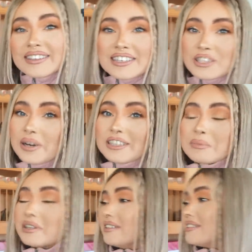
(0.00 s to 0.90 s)
situation,
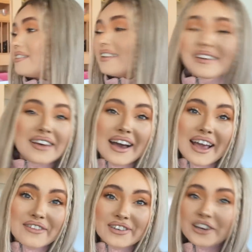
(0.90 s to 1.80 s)
because I
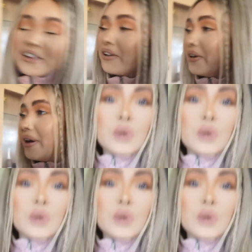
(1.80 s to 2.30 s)
haven't a clue.